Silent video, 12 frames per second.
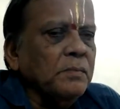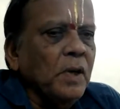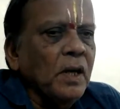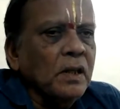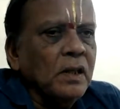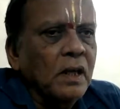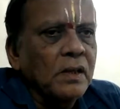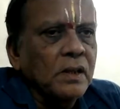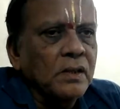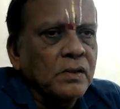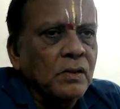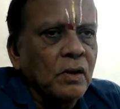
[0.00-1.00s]
causes
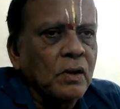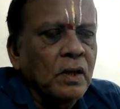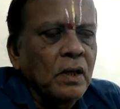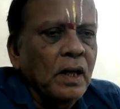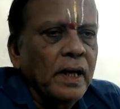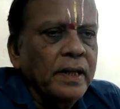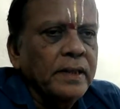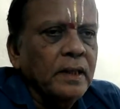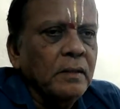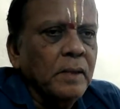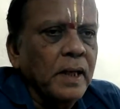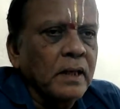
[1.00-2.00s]
court,
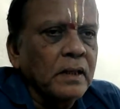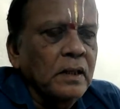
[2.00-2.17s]
Hyderabad,